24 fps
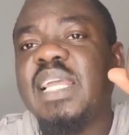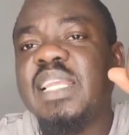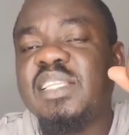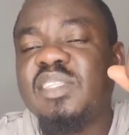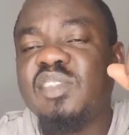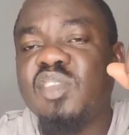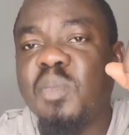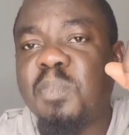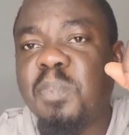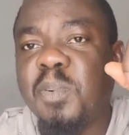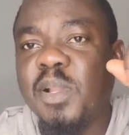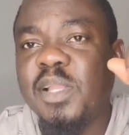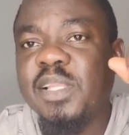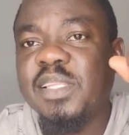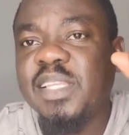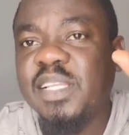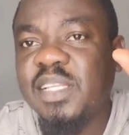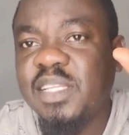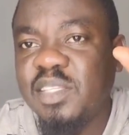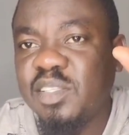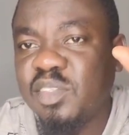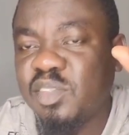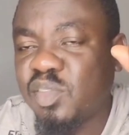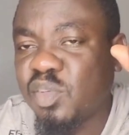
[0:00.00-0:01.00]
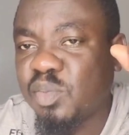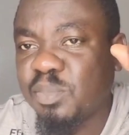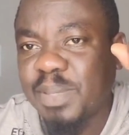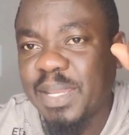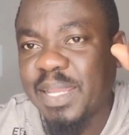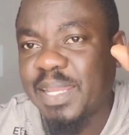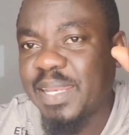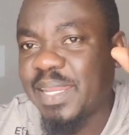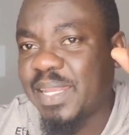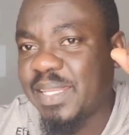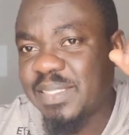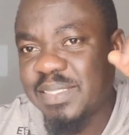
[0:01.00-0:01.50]
is no point telling you to buy
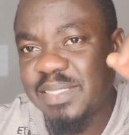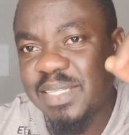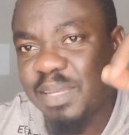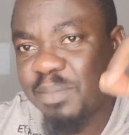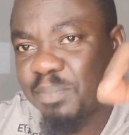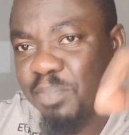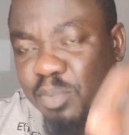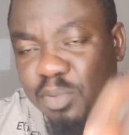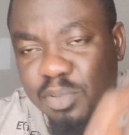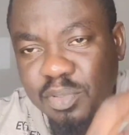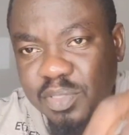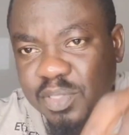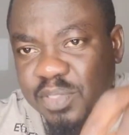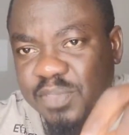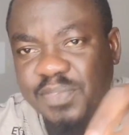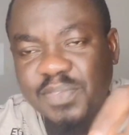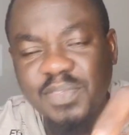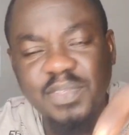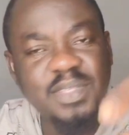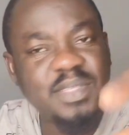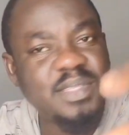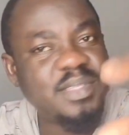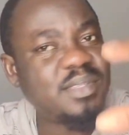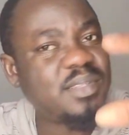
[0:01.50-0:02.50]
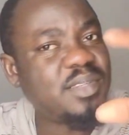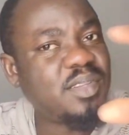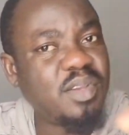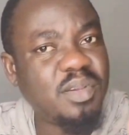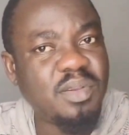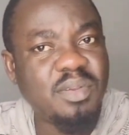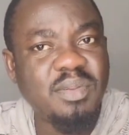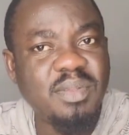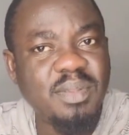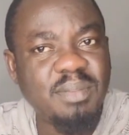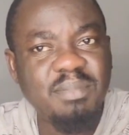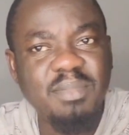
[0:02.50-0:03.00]
Nigerian produced feed.
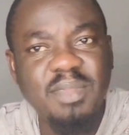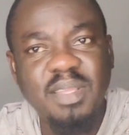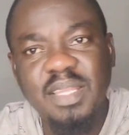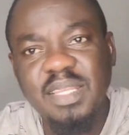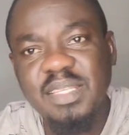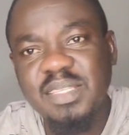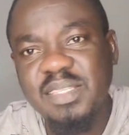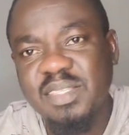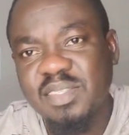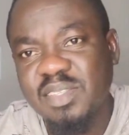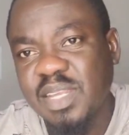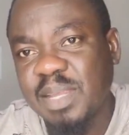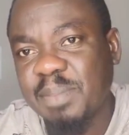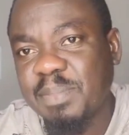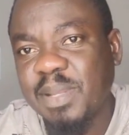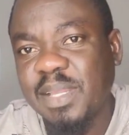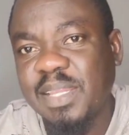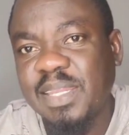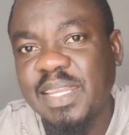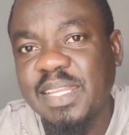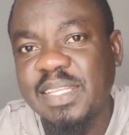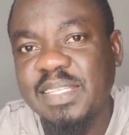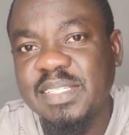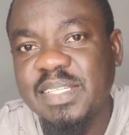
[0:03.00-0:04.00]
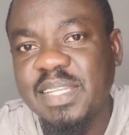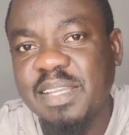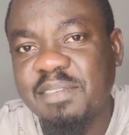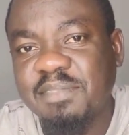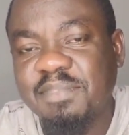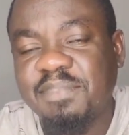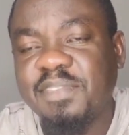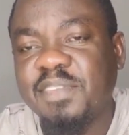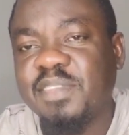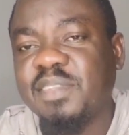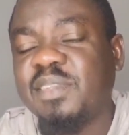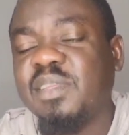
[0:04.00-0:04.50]
No, but it's not about Nigerian
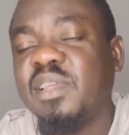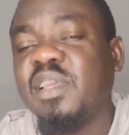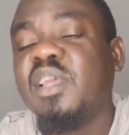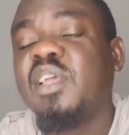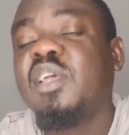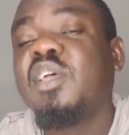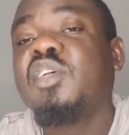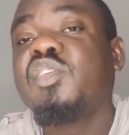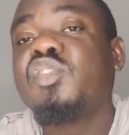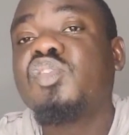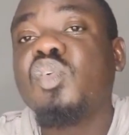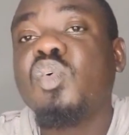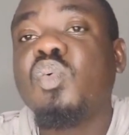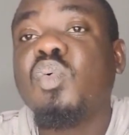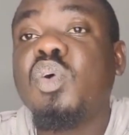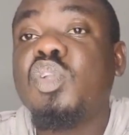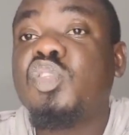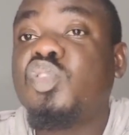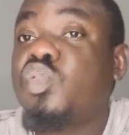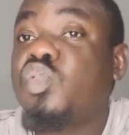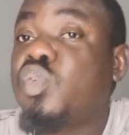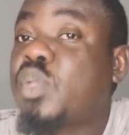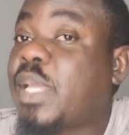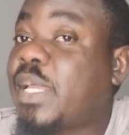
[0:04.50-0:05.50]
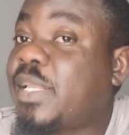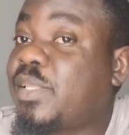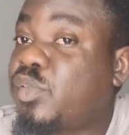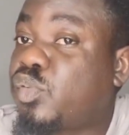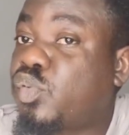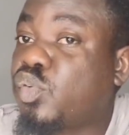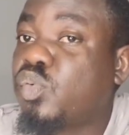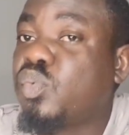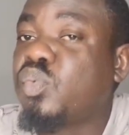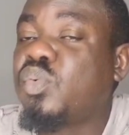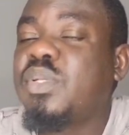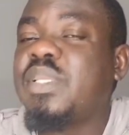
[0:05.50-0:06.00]
feed. So what you can
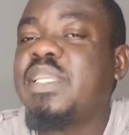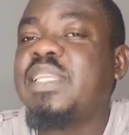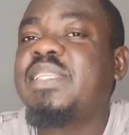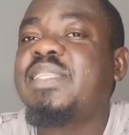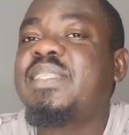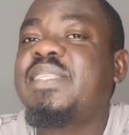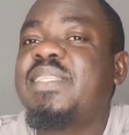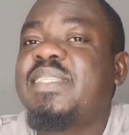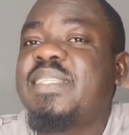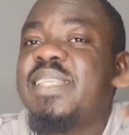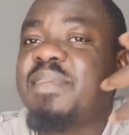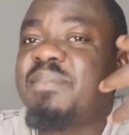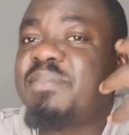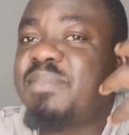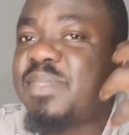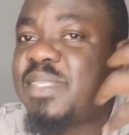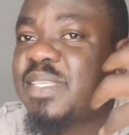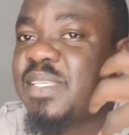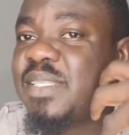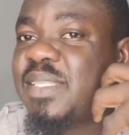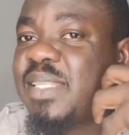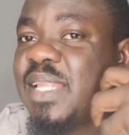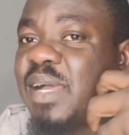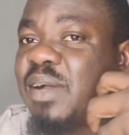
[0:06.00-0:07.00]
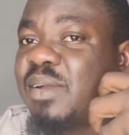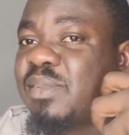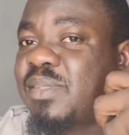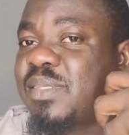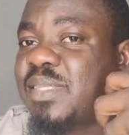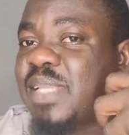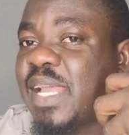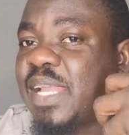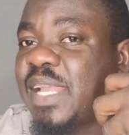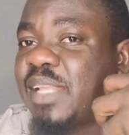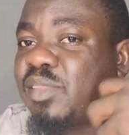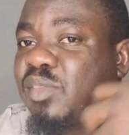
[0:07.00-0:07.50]
do is the same thing that
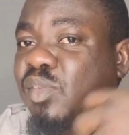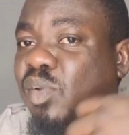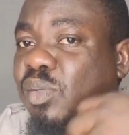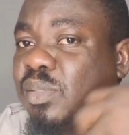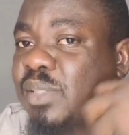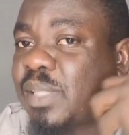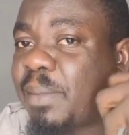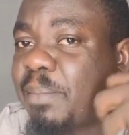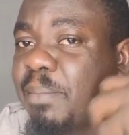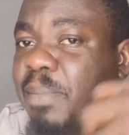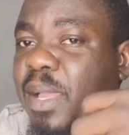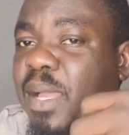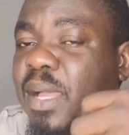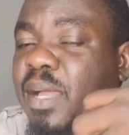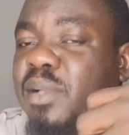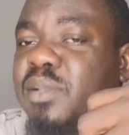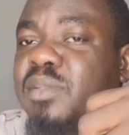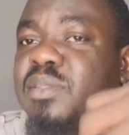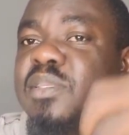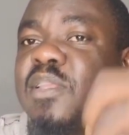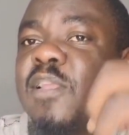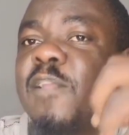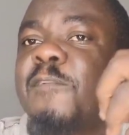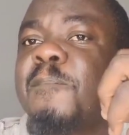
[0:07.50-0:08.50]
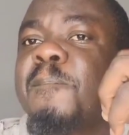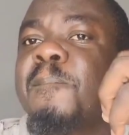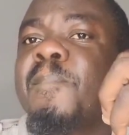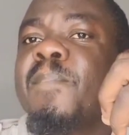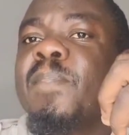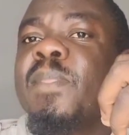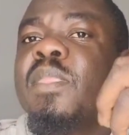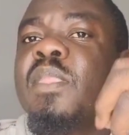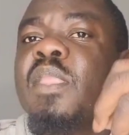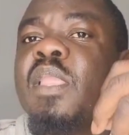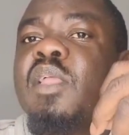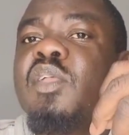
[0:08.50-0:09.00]
I talked about.
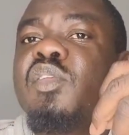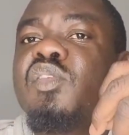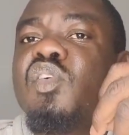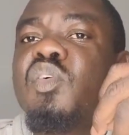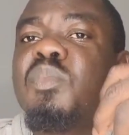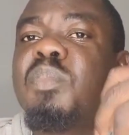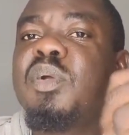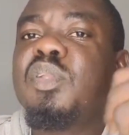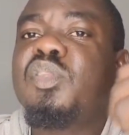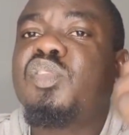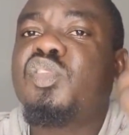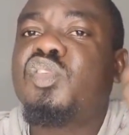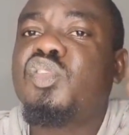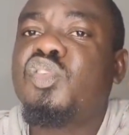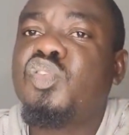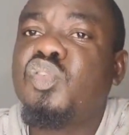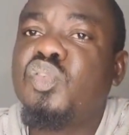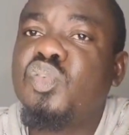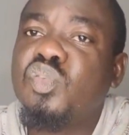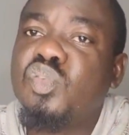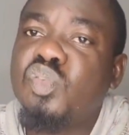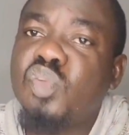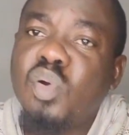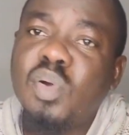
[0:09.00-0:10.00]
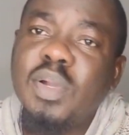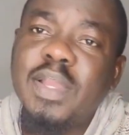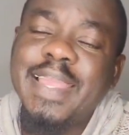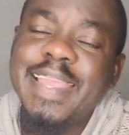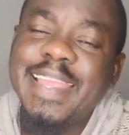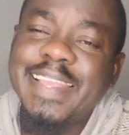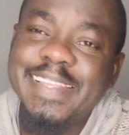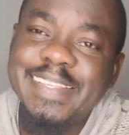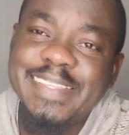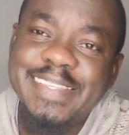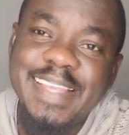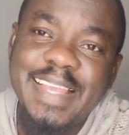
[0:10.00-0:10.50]
So, but you know
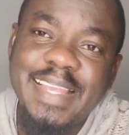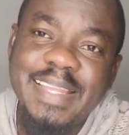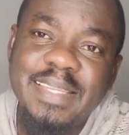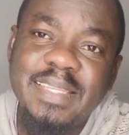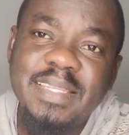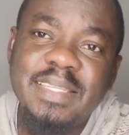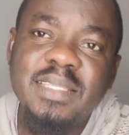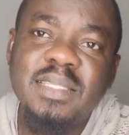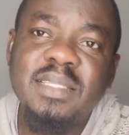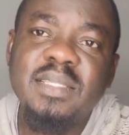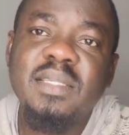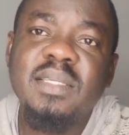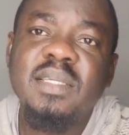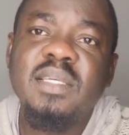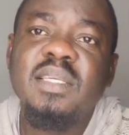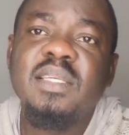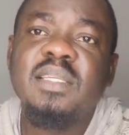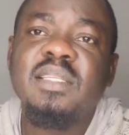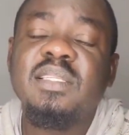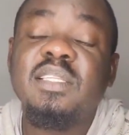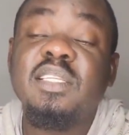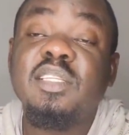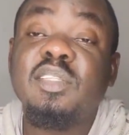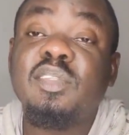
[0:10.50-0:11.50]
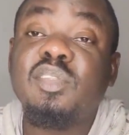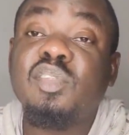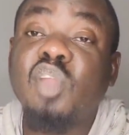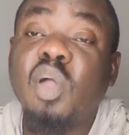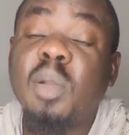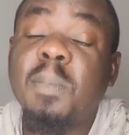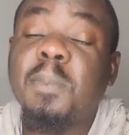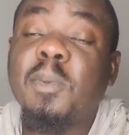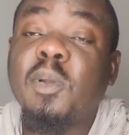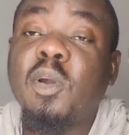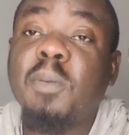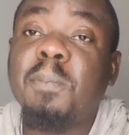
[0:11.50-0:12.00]
exactly the
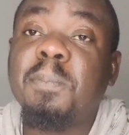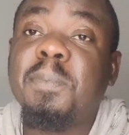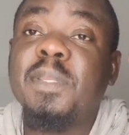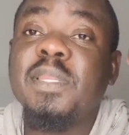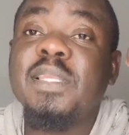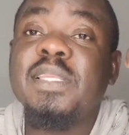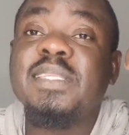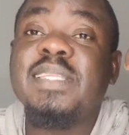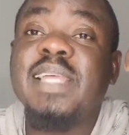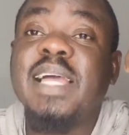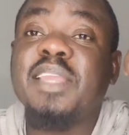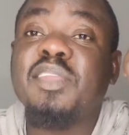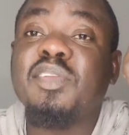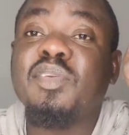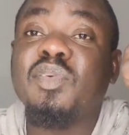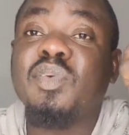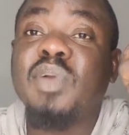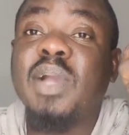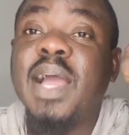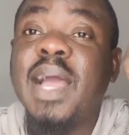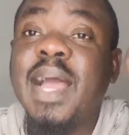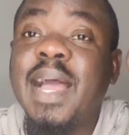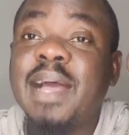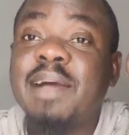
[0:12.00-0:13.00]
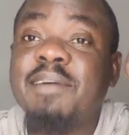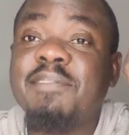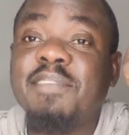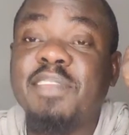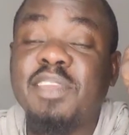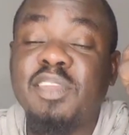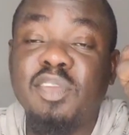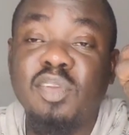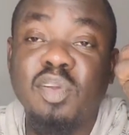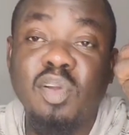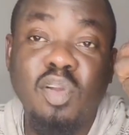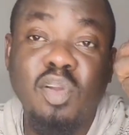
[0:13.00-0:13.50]
top companies that you have
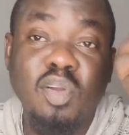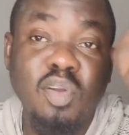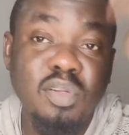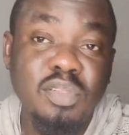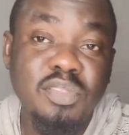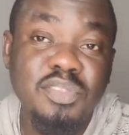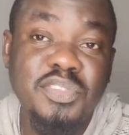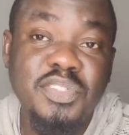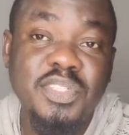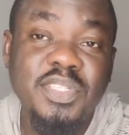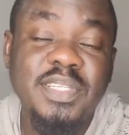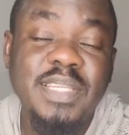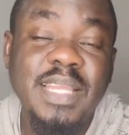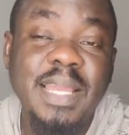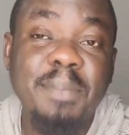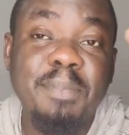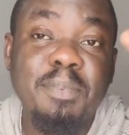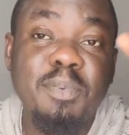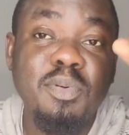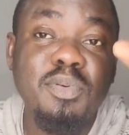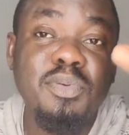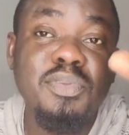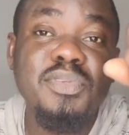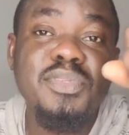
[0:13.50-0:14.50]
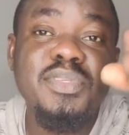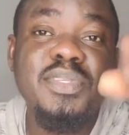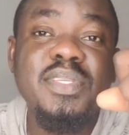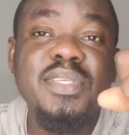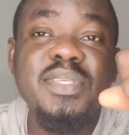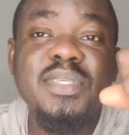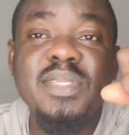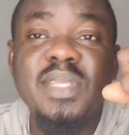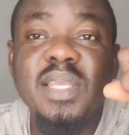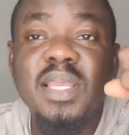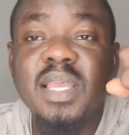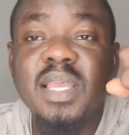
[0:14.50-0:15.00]
in your country that produces